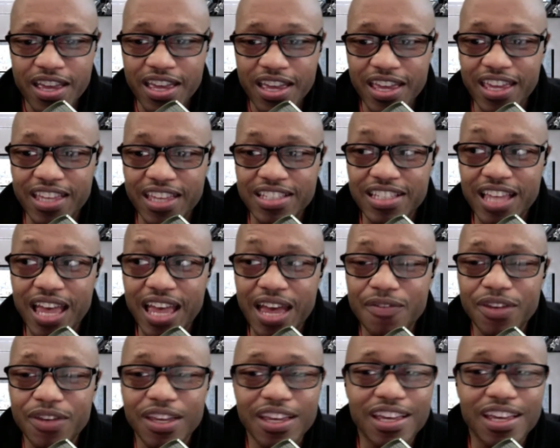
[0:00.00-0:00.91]
is
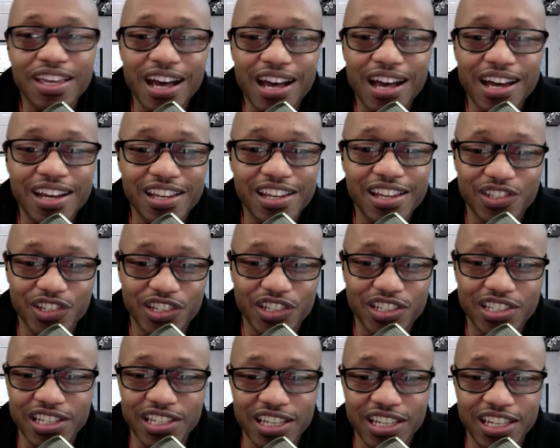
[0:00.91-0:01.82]
having God as your
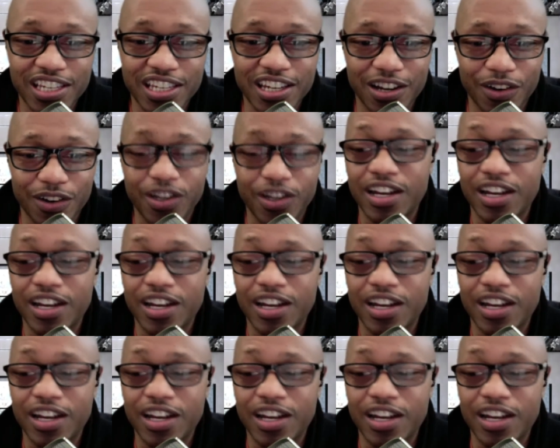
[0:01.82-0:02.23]
CEO.